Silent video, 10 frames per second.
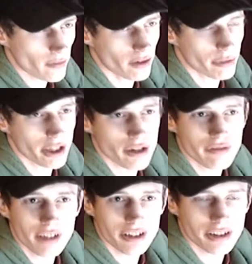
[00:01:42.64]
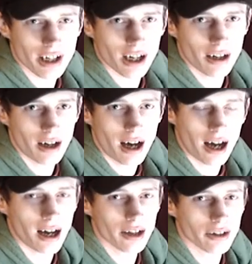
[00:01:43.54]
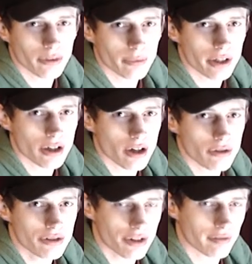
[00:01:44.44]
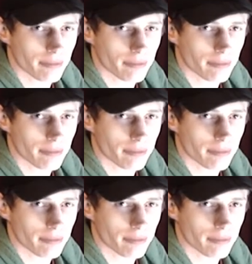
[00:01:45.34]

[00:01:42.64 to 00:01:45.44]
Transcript: Windows Vista and Windows 7.